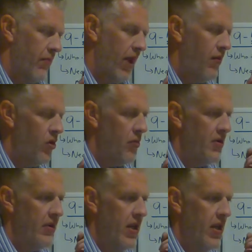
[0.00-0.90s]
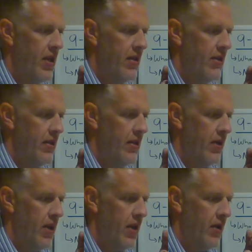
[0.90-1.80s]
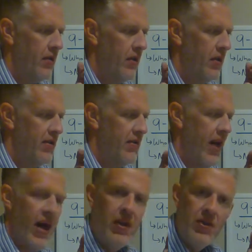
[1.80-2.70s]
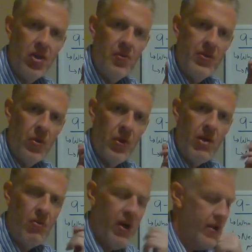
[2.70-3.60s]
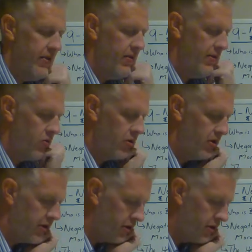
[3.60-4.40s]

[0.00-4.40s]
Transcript: I would almost say he has a analytic style in terms of the way he writes and so on.